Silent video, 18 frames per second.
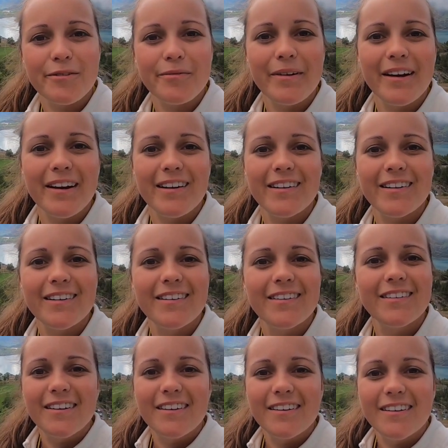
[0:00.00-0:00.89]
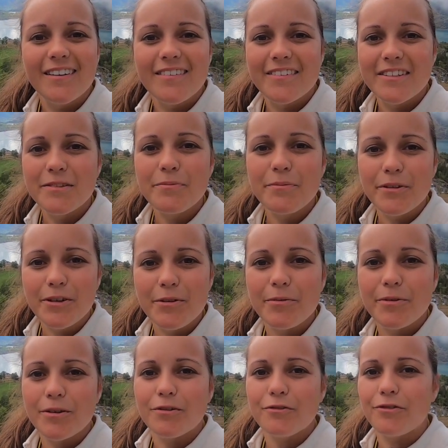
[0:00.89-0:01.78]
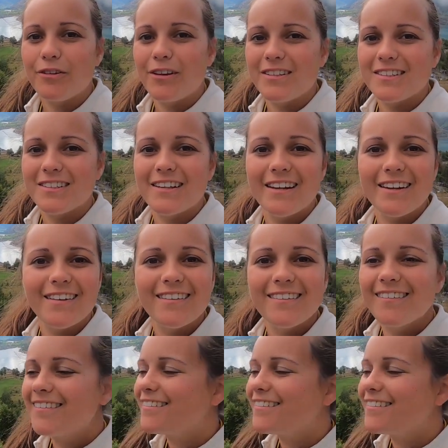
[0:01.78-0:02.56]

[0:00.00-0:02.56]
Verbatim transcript: from here. It's pretty beautiful, isn't it?